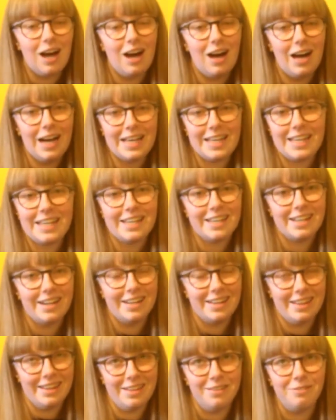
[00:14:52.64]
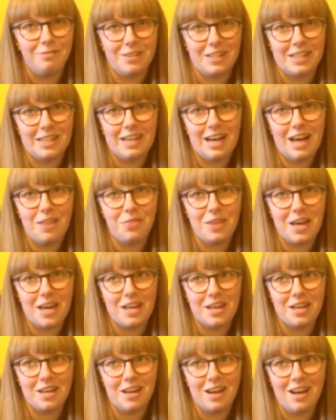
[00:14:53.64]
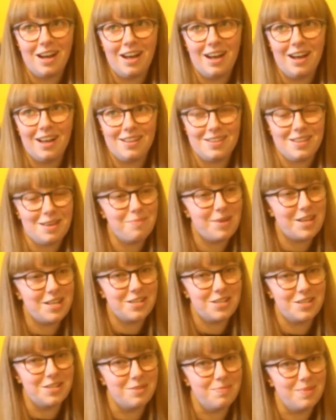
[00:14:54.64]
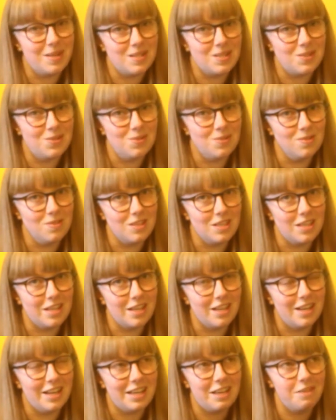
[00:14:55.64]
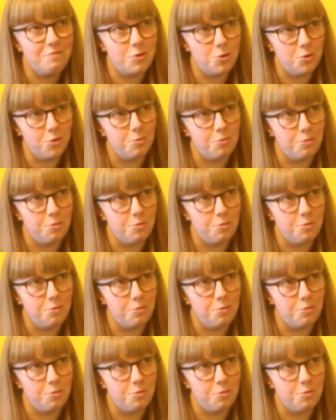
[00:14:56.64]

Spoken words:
I loved it, and then as I mentioned in my song thing, I gave an